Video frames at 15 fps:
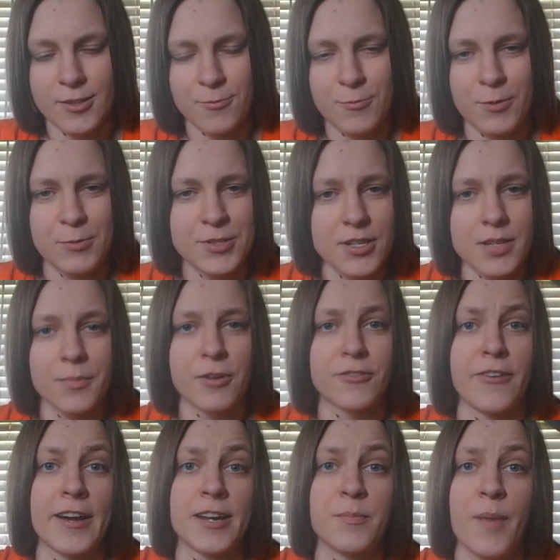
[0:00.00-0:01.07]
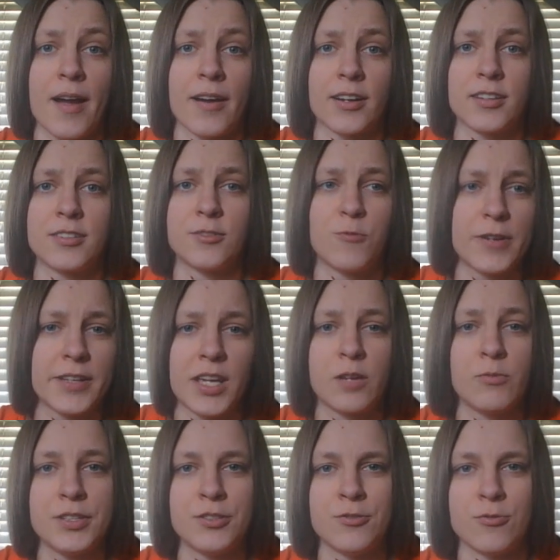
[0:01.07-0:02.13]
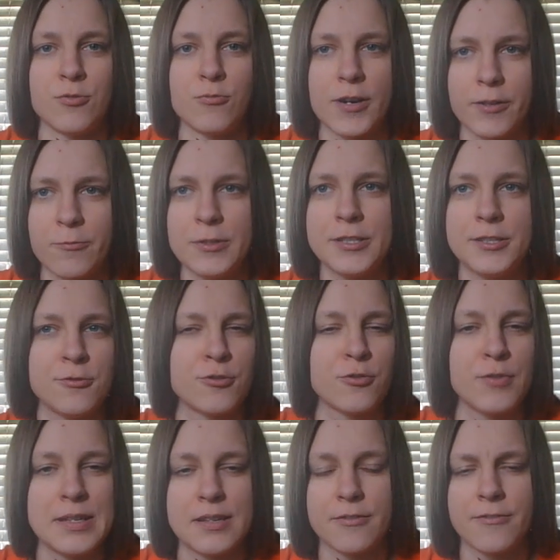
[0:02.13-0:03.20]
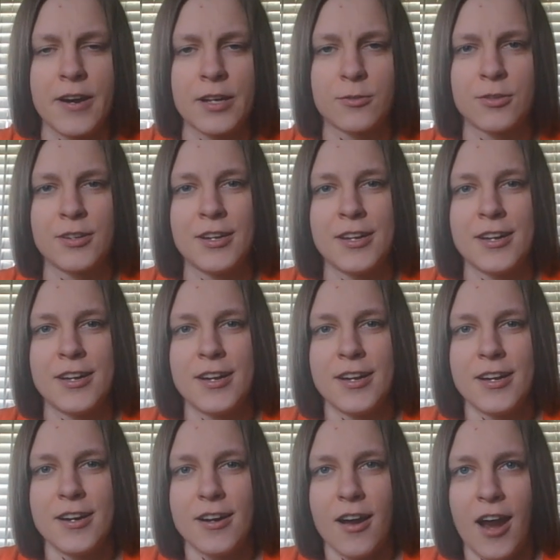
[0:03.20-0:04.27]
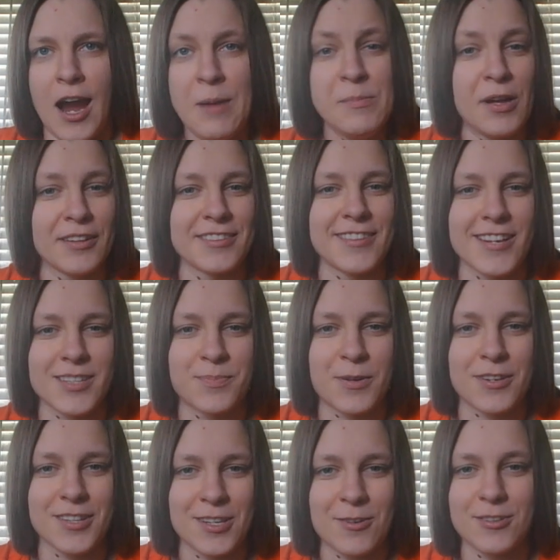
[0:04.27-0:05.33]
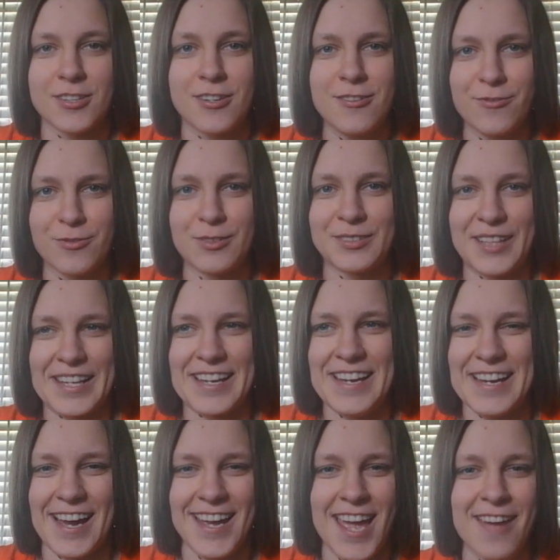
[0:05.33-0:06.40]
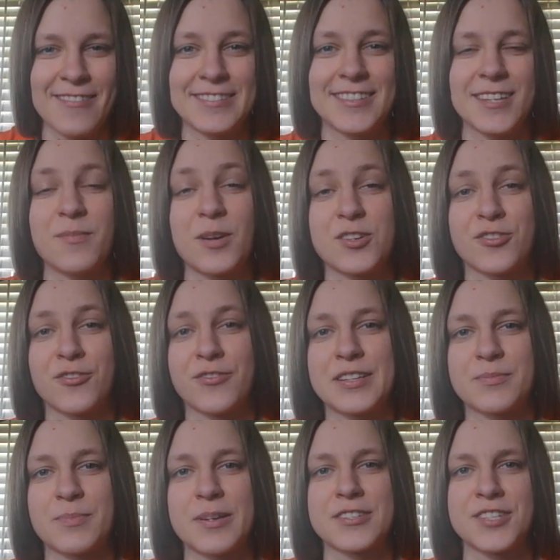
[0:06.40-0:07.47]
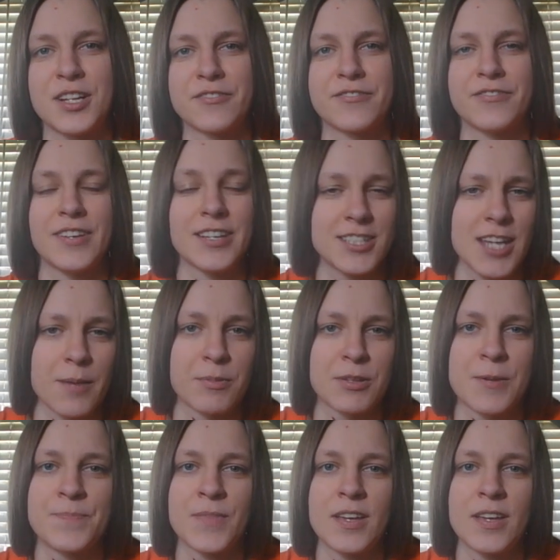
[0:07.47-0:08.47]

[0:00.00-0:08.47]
when we're talking about fighting back, what can we do? What can we do to win the fight? I'm not an expert here on Earth. Like, I haven't done much of things myself, except